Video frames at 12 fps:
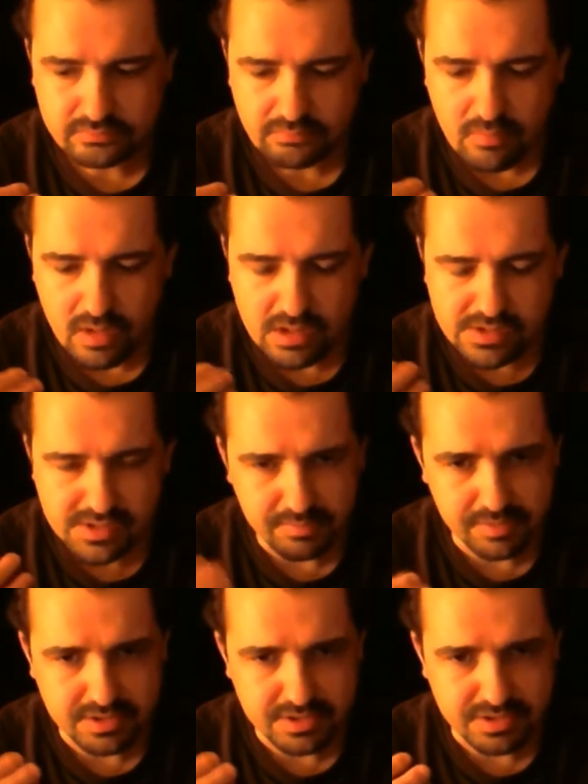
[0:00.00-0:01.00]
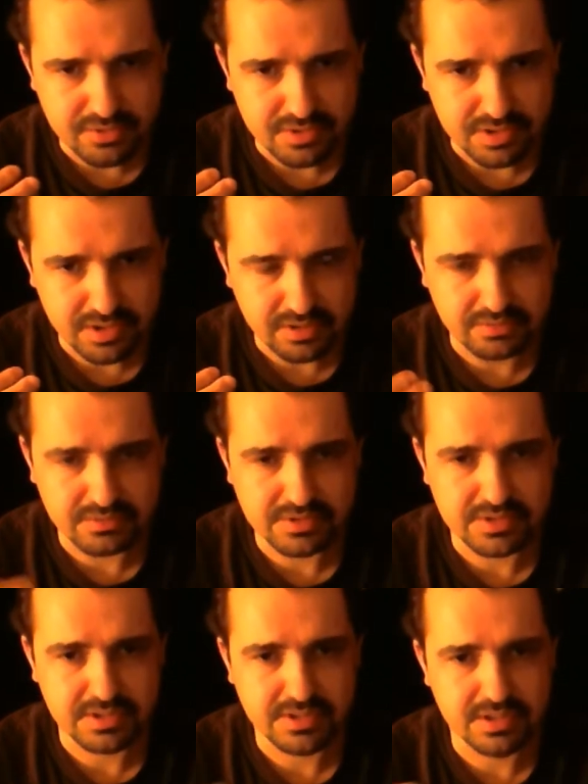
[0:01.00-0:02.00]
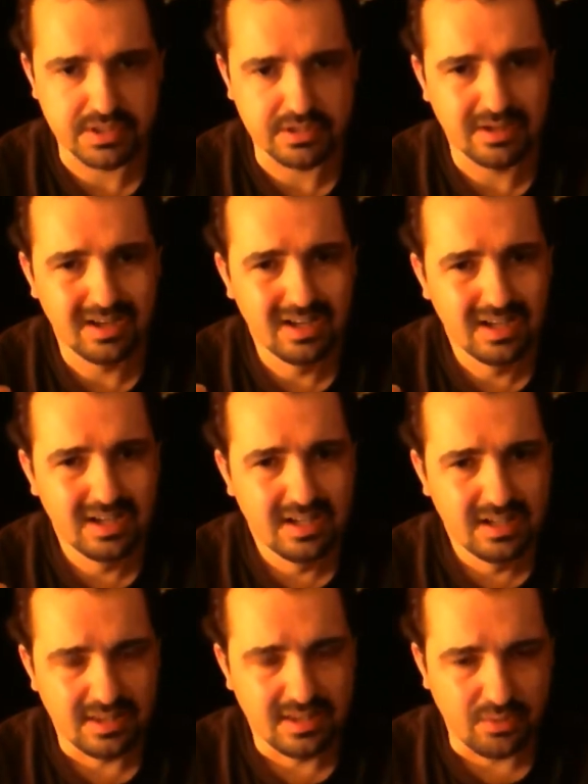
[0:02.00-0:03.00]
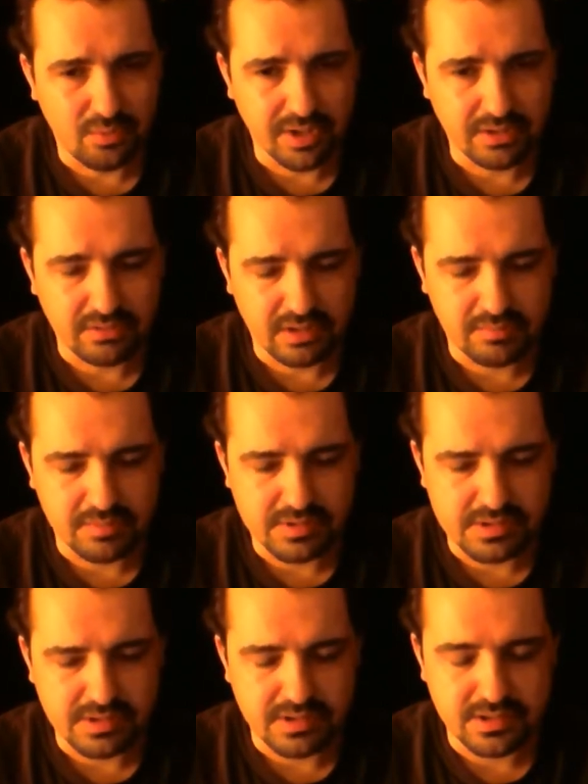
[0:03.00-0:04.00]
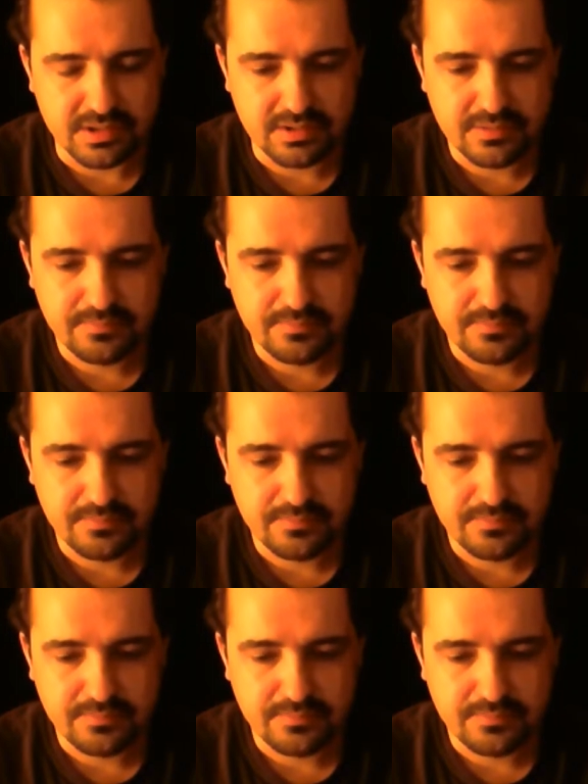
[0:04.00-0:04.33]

A slight bit of citrus characteristics there. That white grape is there.